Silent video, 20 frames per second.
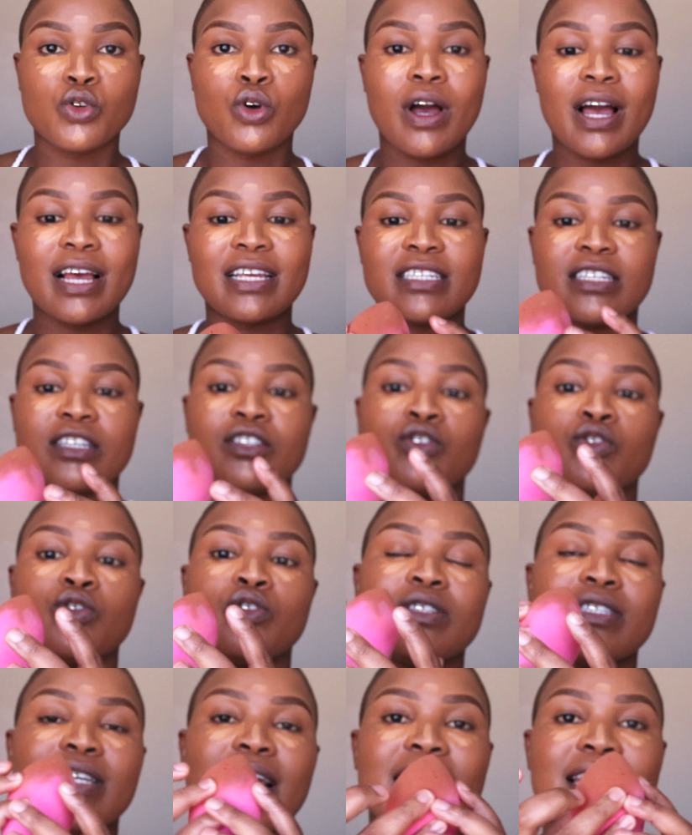I just
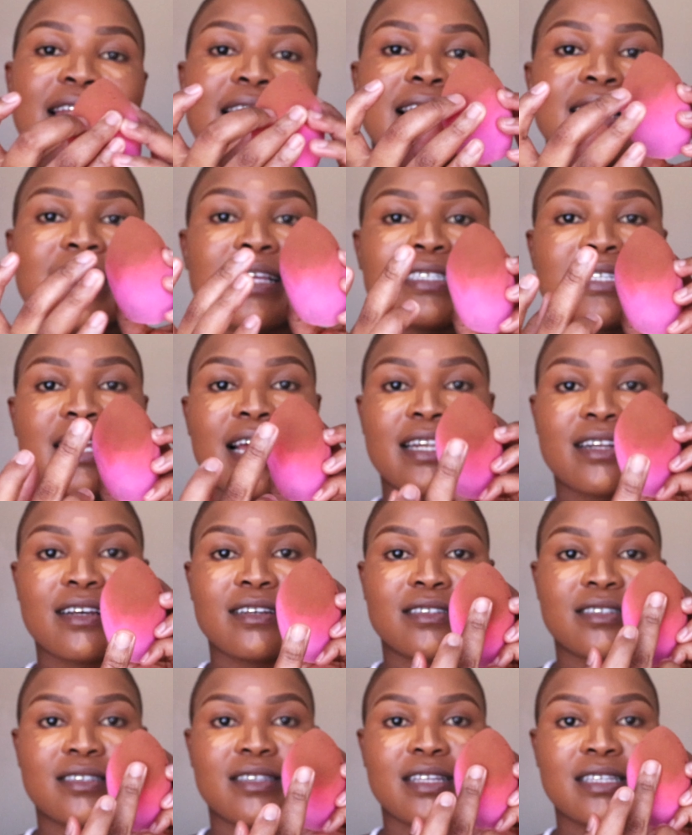use another side
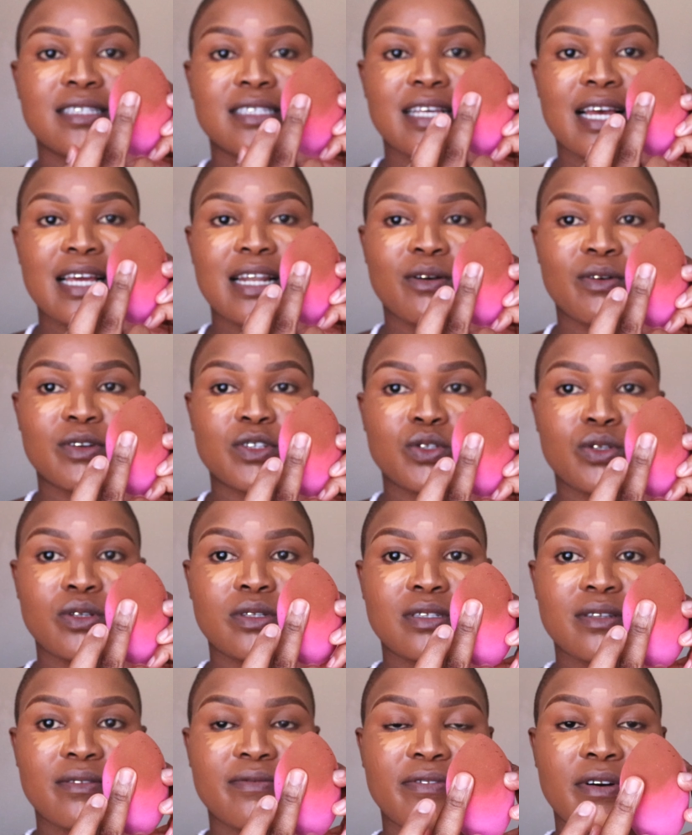because this side I was
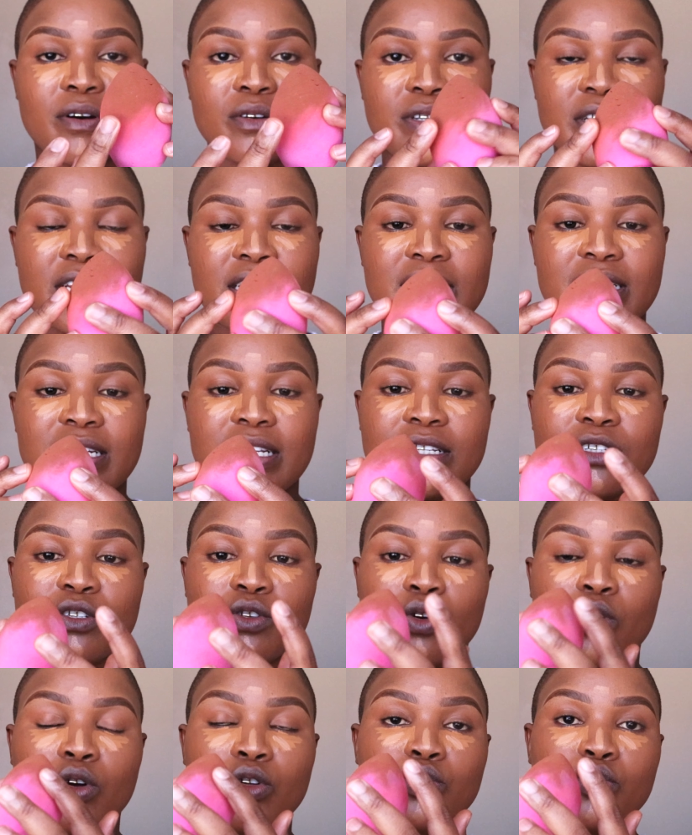using foundation. To
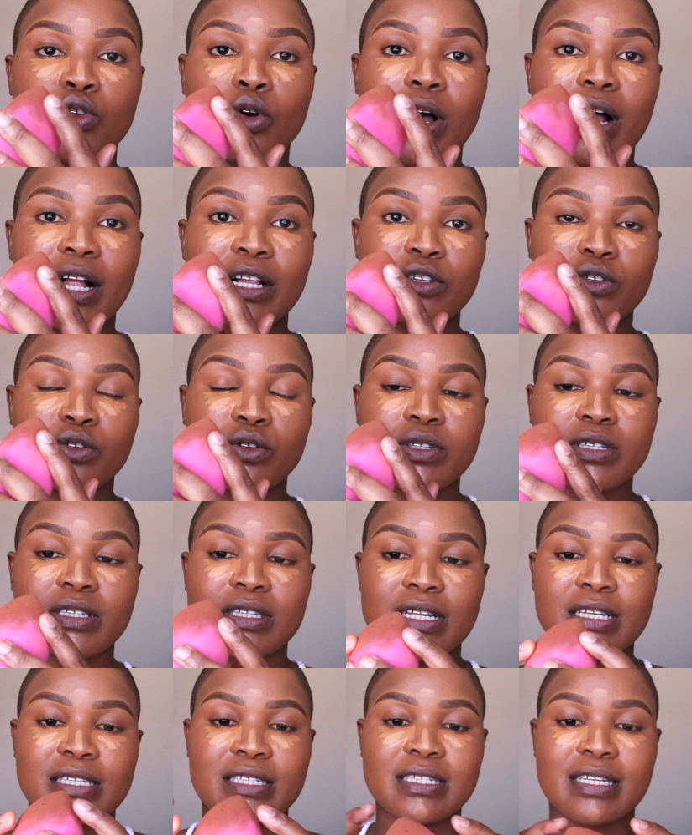contour, I'll use
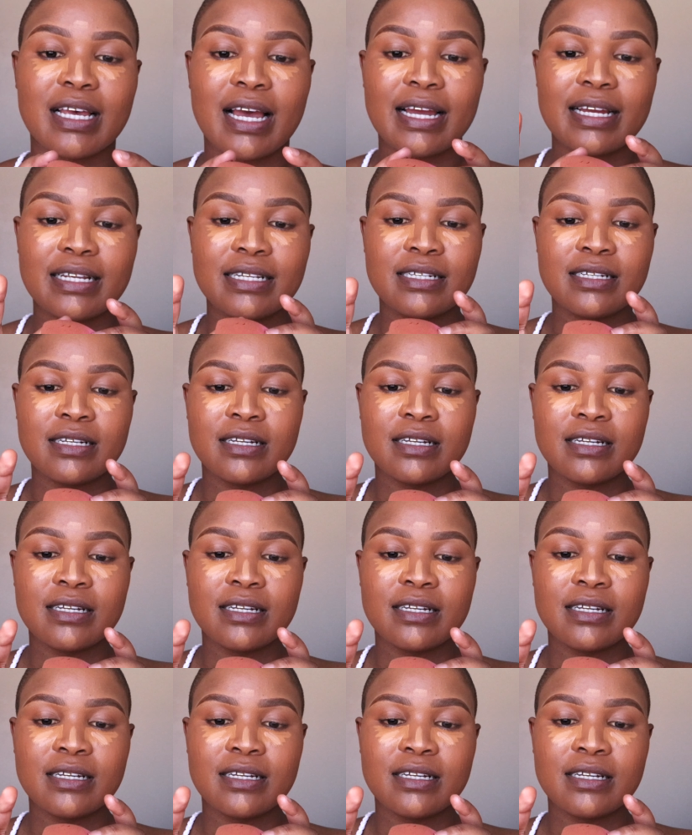this side.